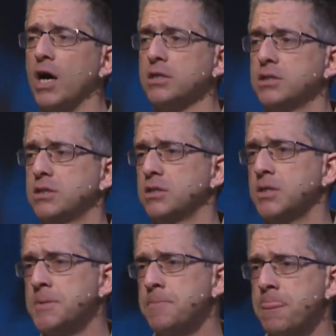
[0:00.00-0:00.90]
us
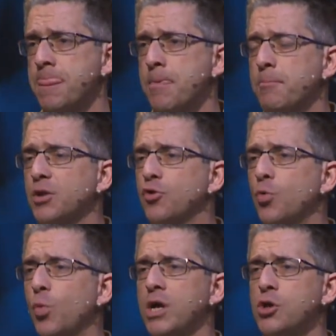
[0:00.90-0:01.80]
but
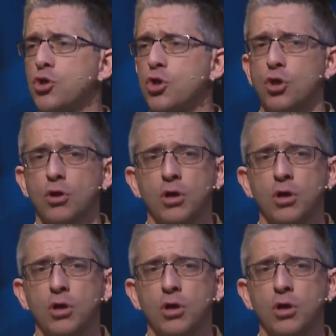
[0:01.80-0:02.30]
to whinge,